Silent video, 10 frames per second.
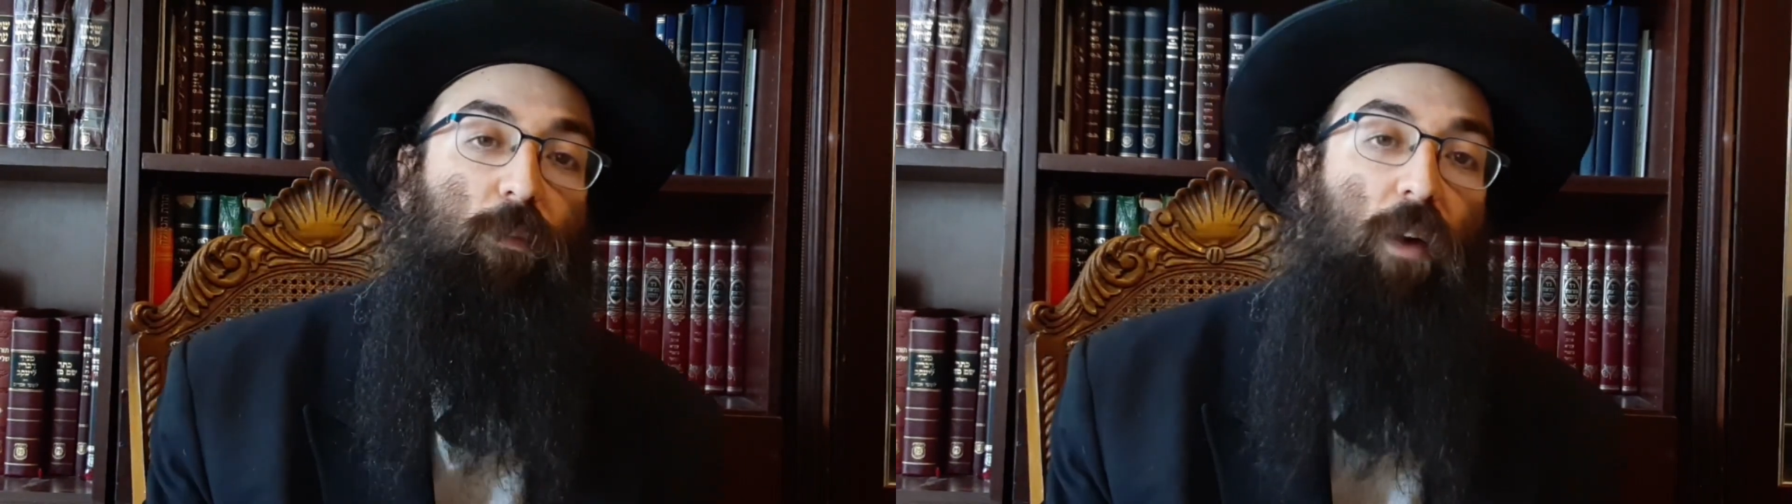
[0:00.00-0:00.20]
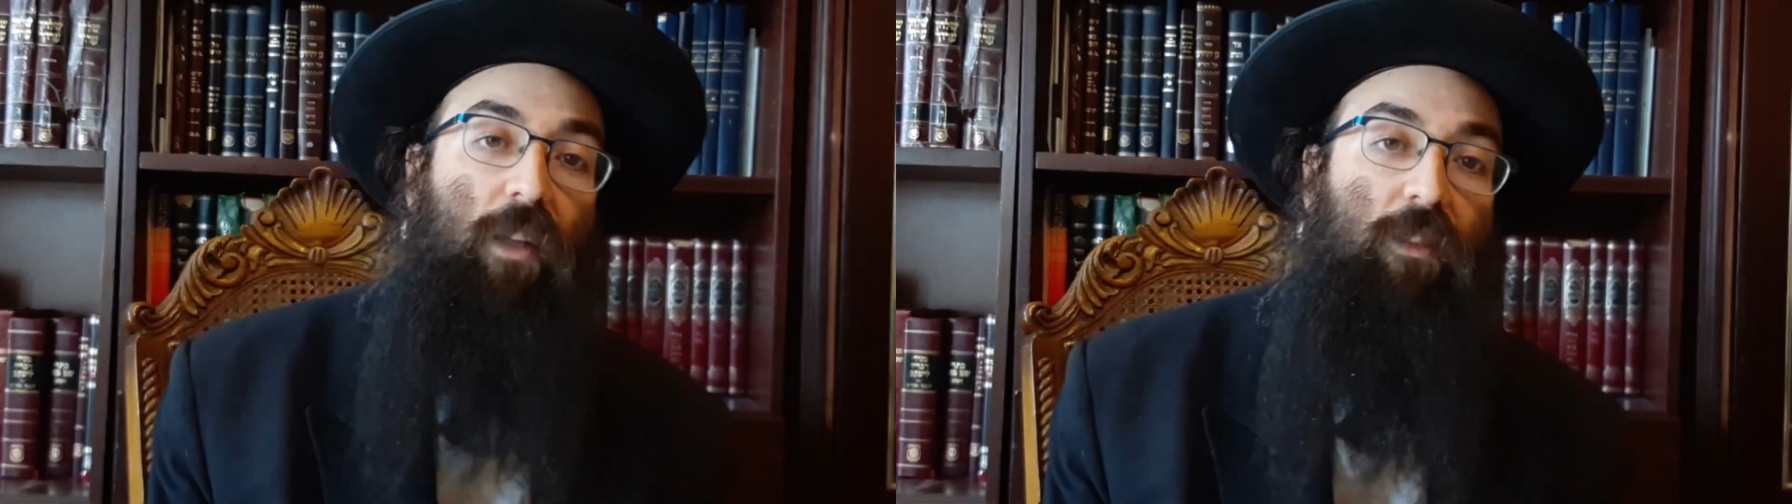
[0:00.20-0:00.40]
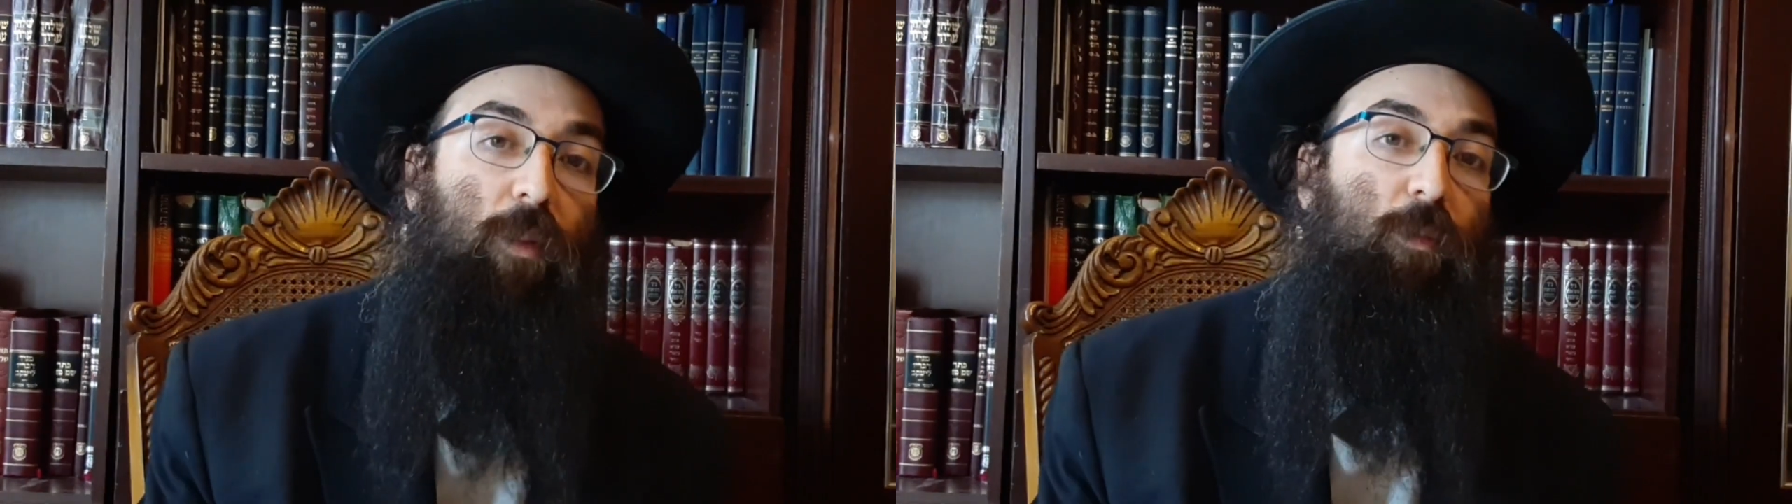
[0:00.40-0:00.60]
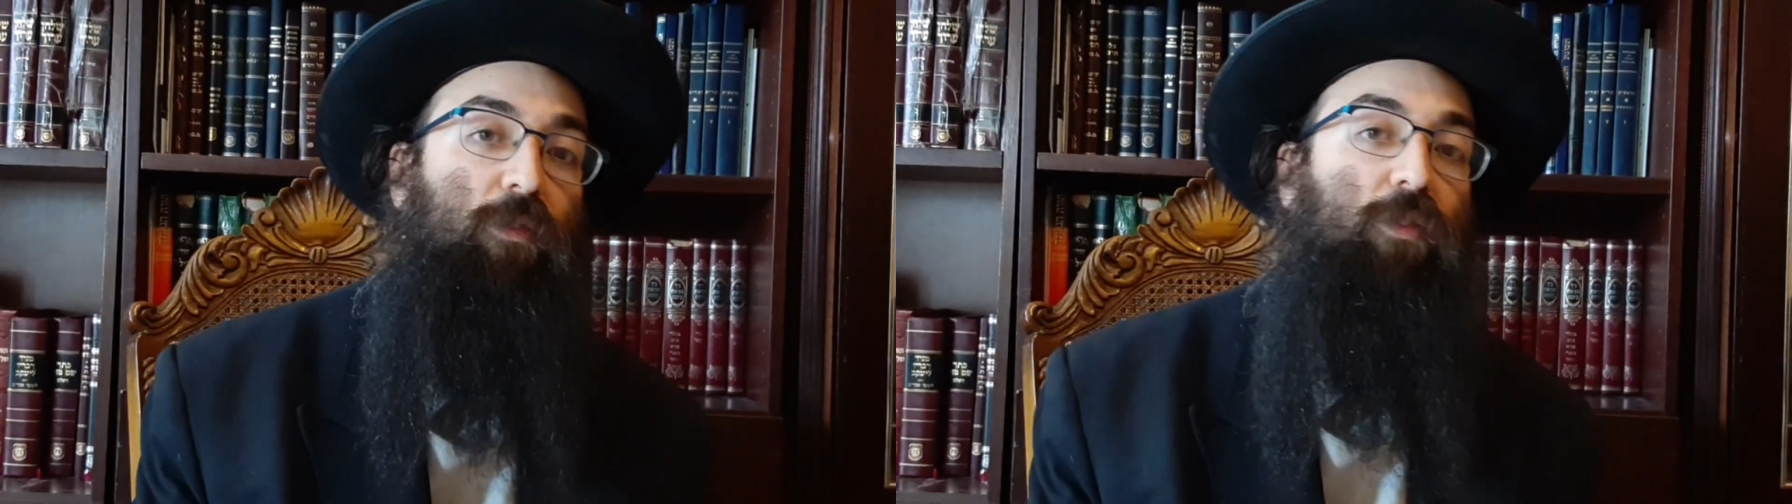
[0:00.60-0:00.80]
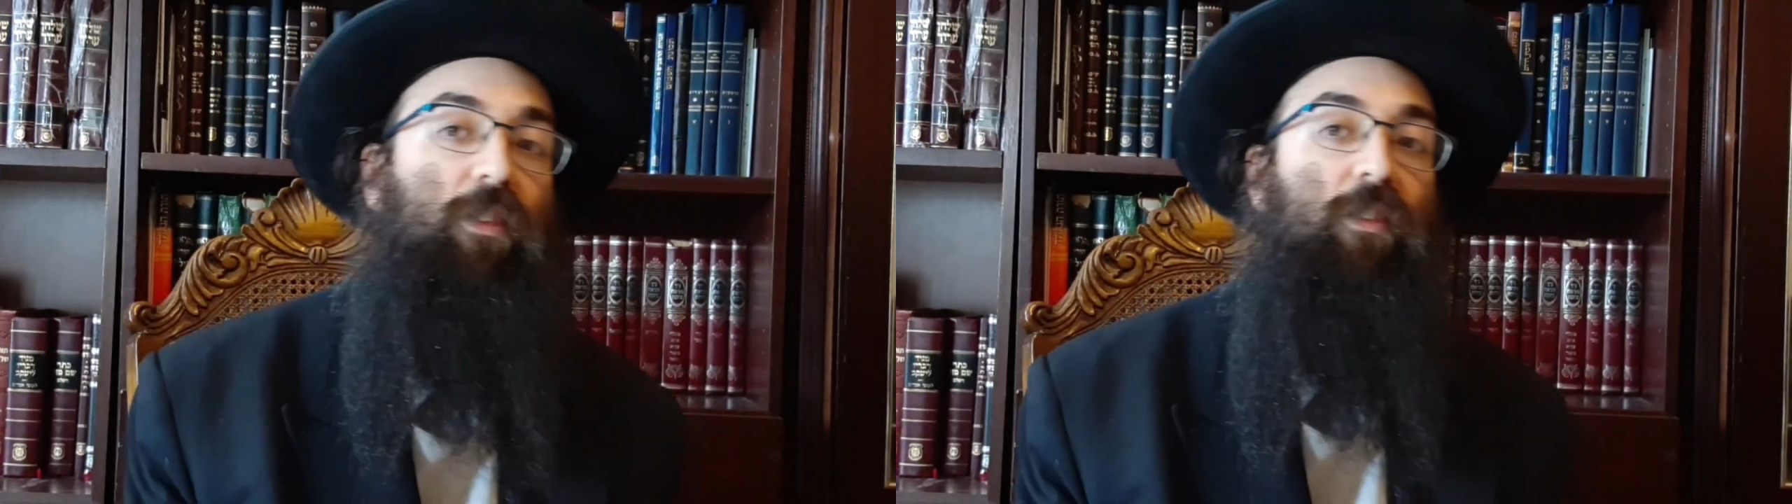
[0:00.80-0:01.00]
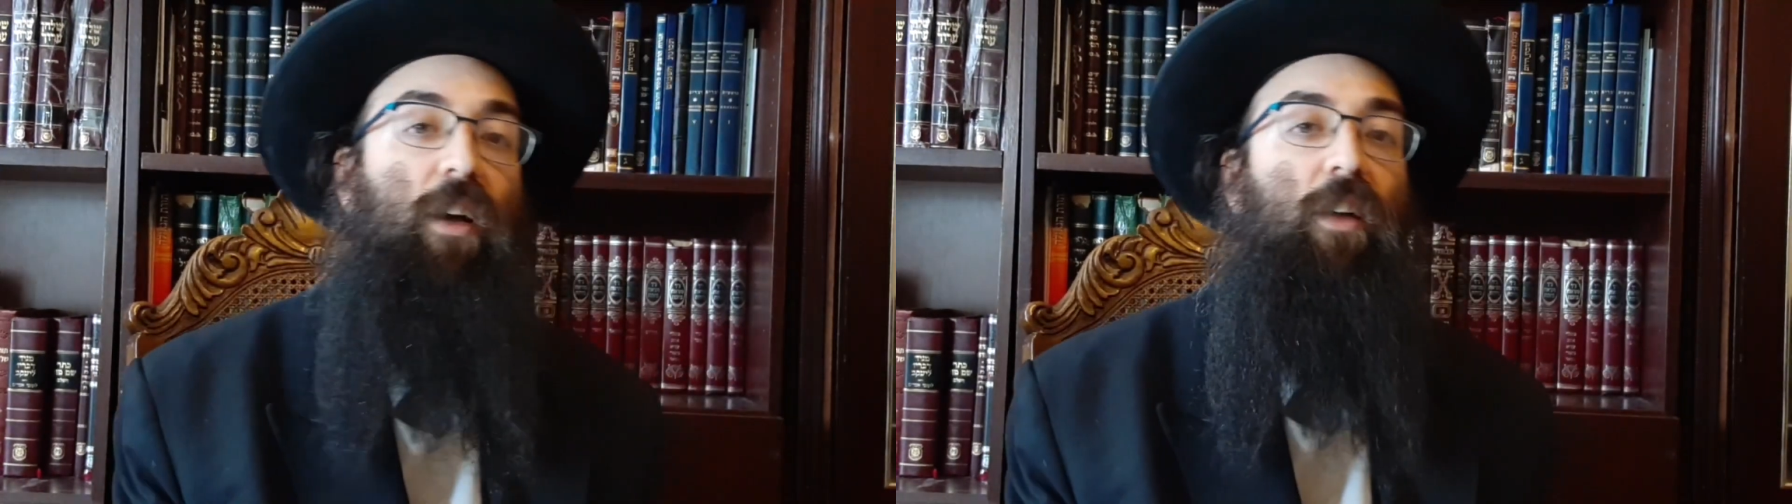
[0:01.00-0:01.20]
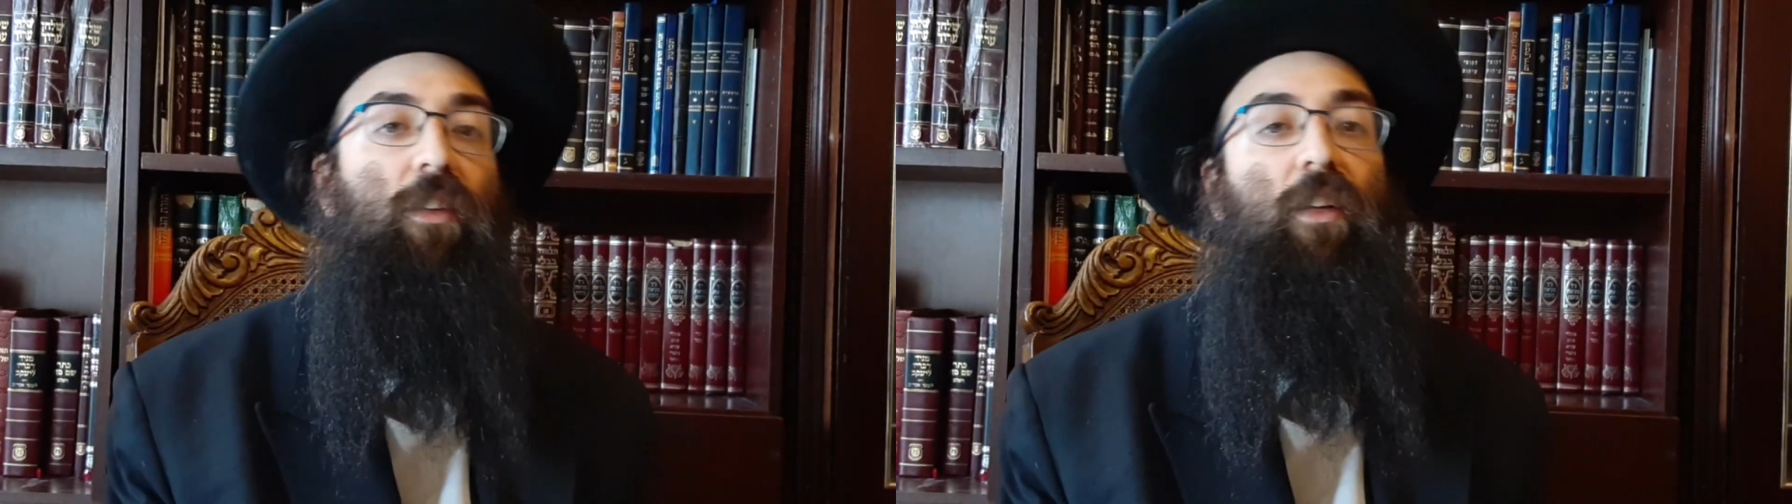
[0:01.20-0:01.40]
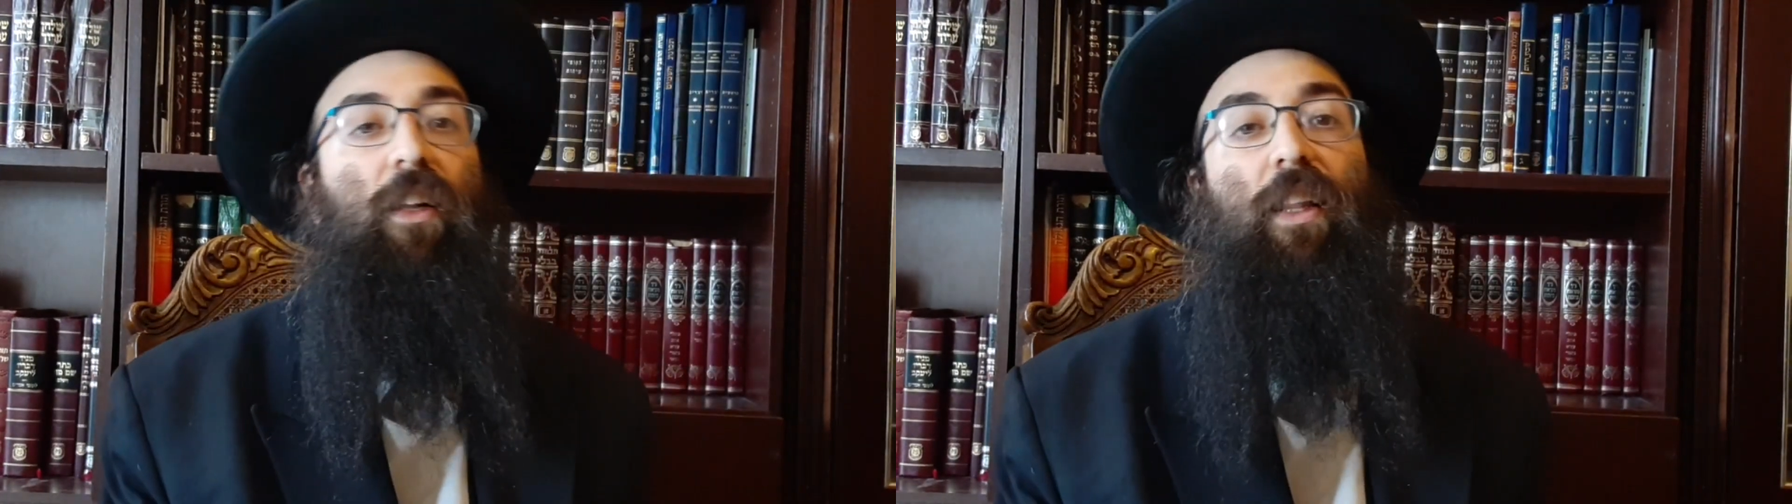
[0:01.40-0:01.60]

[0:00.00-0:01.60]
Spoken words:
buying something for your son?